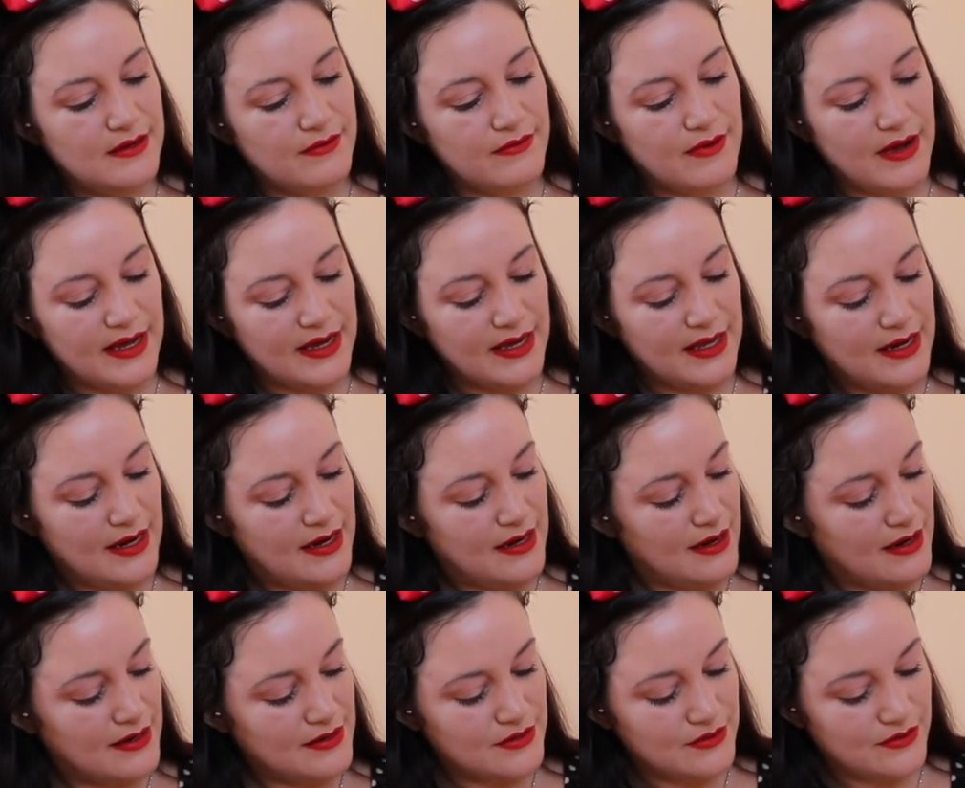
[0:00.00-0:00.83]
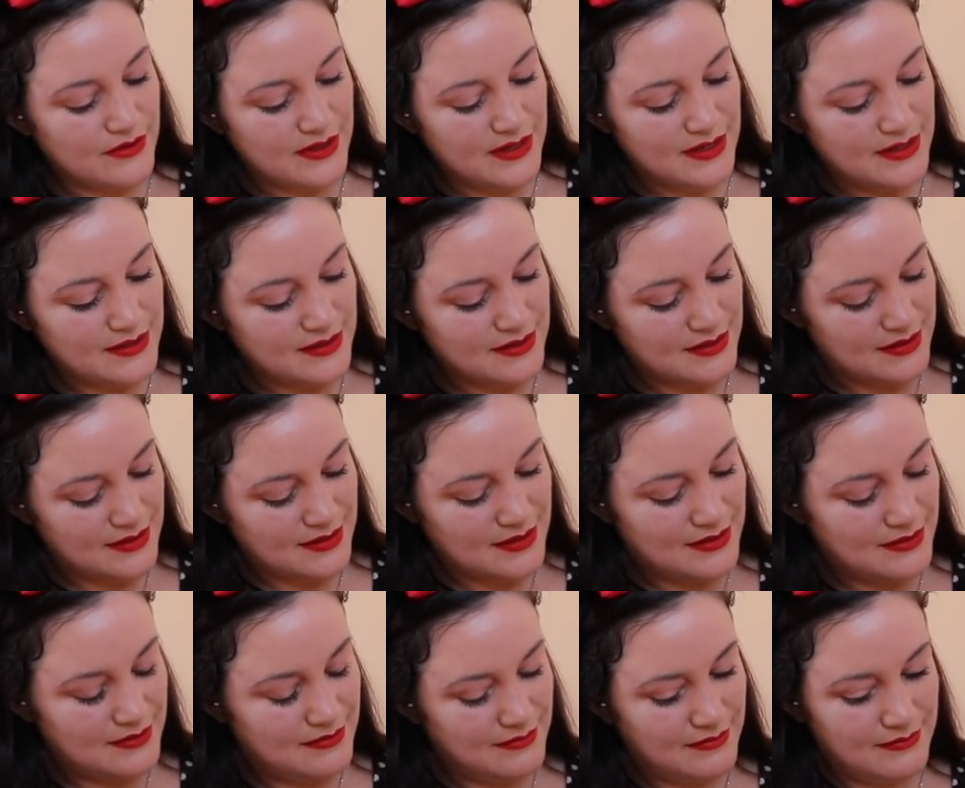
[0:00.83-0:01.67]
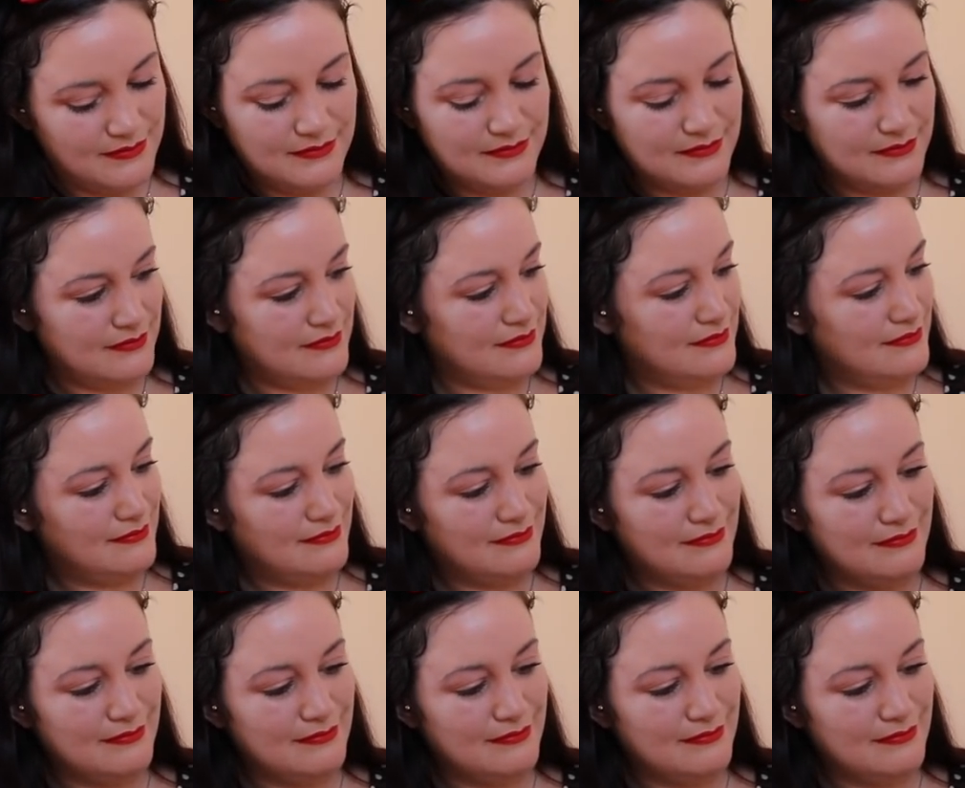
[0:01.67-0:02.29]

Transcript: Why can I not do this?